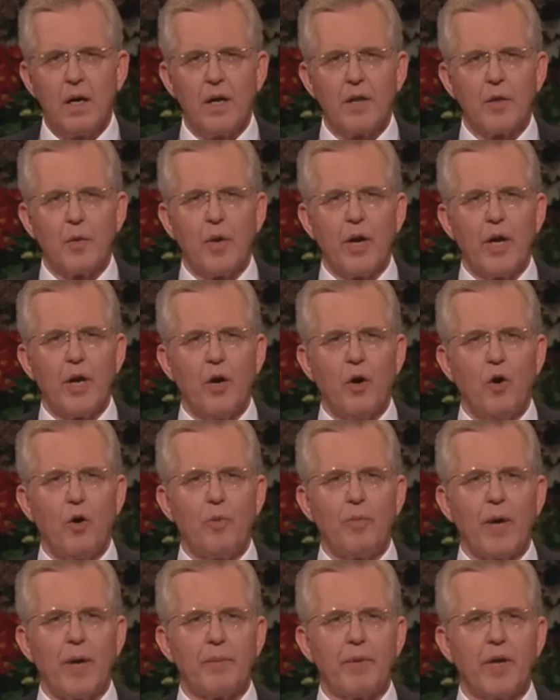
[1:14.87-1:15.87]
On the way
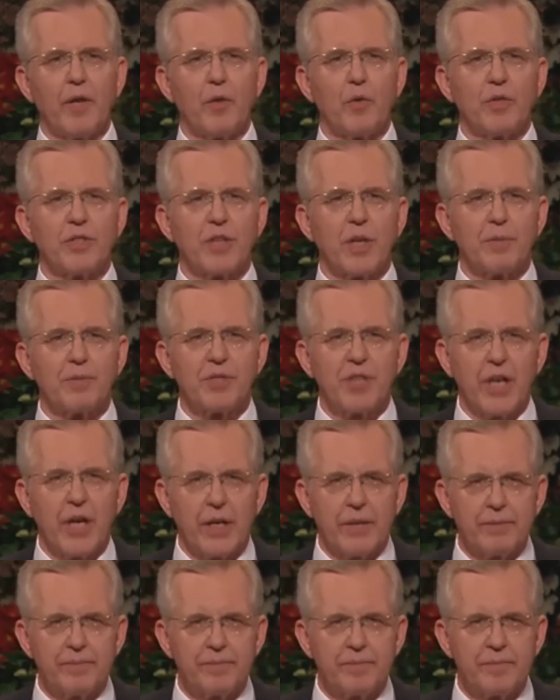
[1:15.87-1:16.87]
home, my mother was
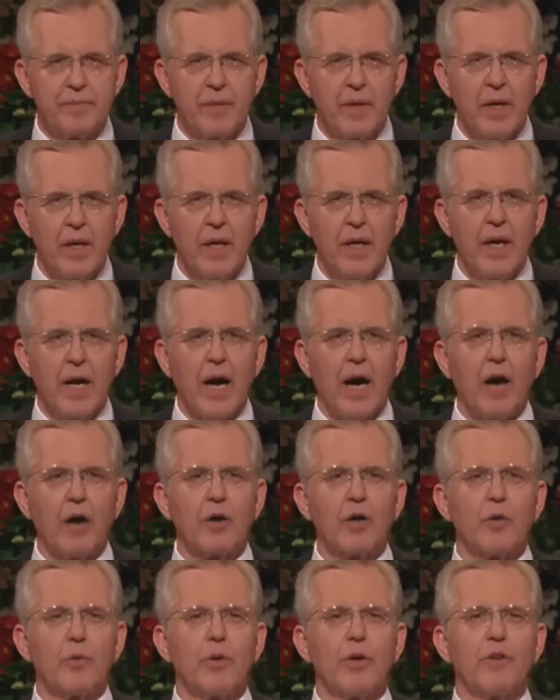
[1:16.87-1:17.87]
upset. How
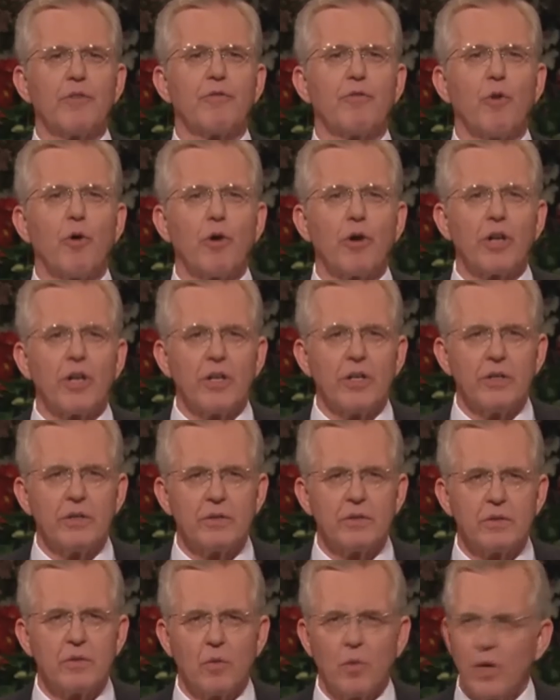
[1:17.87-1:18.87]
can we afford it?
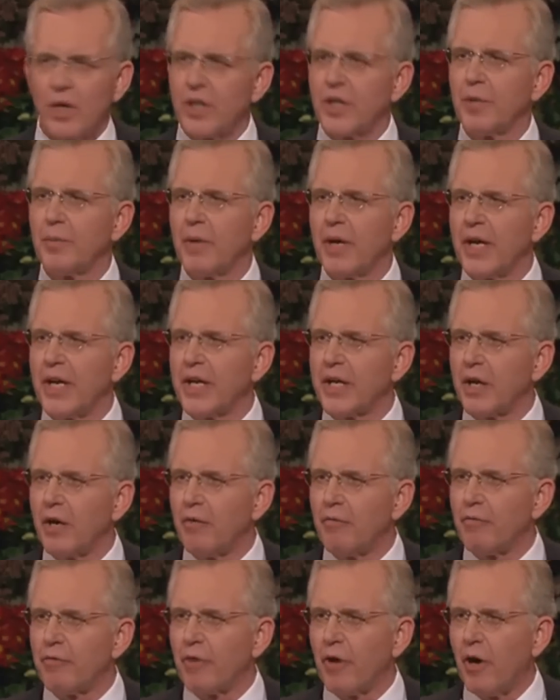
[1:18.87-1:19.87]
Where did the money
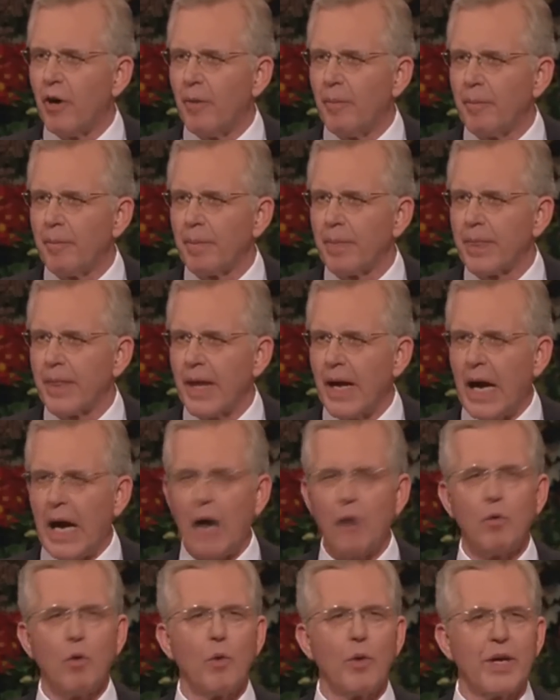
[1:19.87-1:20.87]
come from?
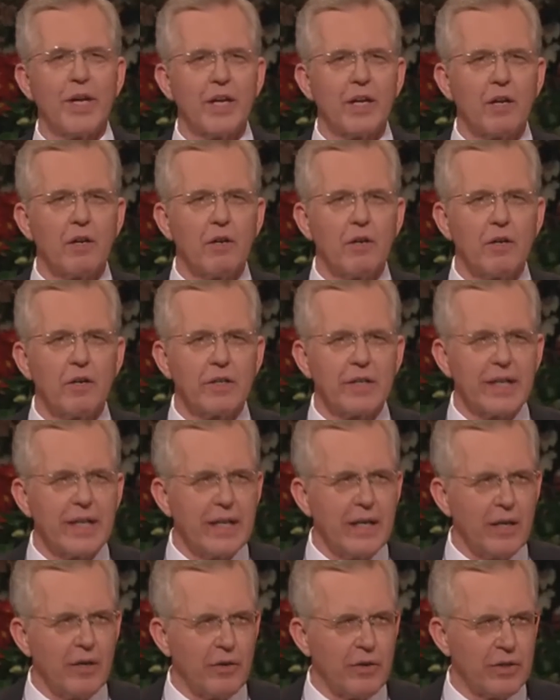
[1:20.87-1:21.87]
How will we get along
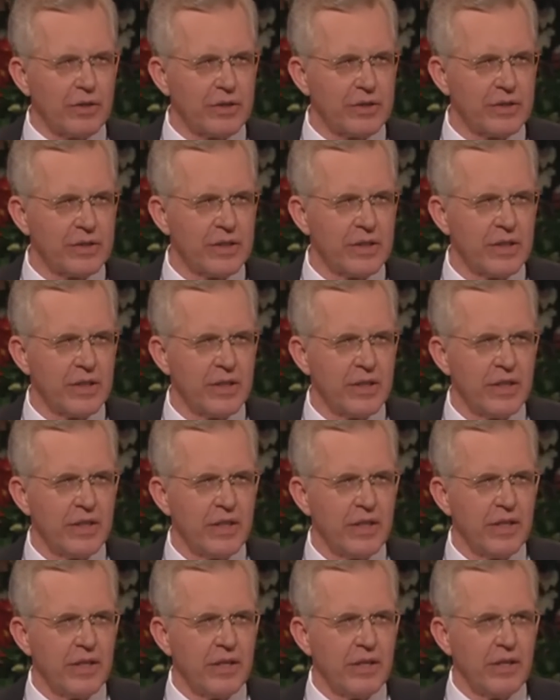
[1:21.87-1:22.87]
now?
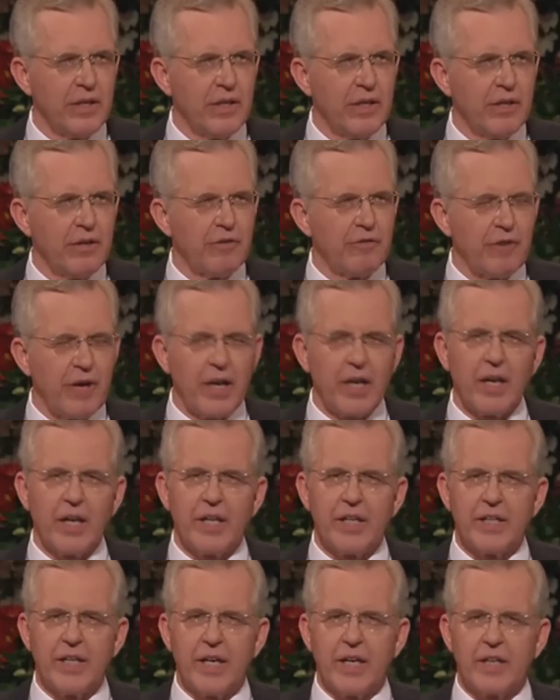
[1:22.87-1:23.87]

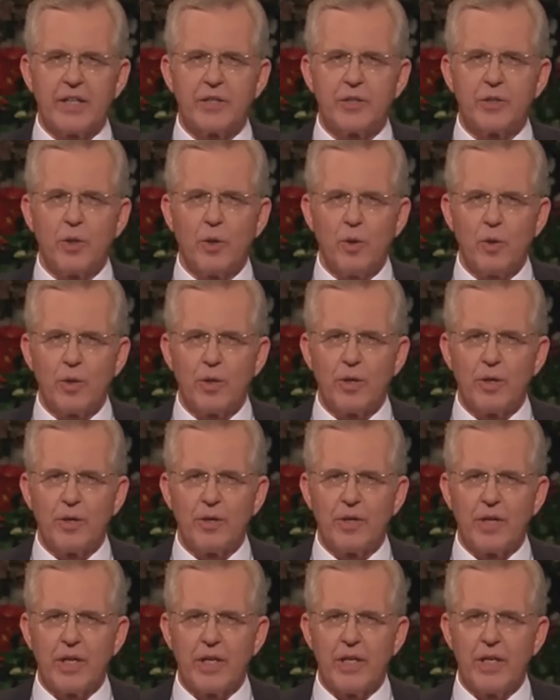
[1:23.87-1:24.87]
Finally, Dad told
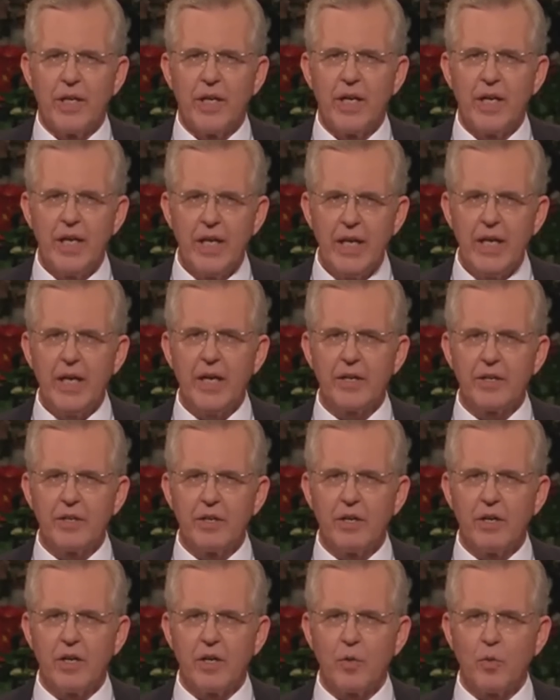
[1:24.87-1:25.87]
her that he had
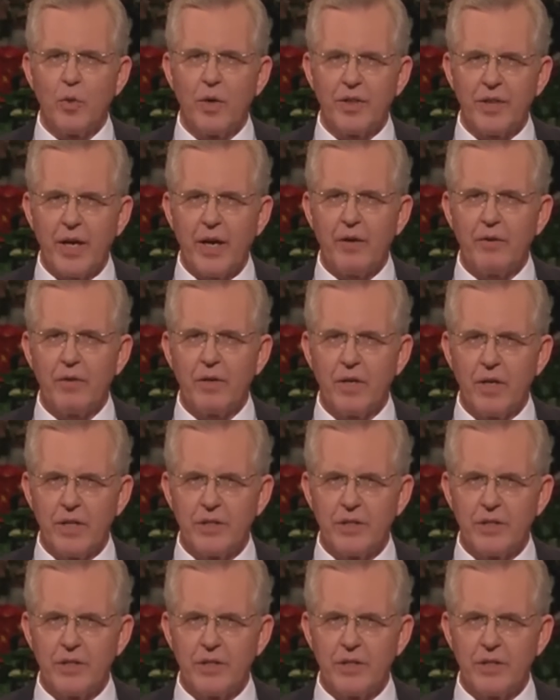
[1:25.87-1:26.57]
gone without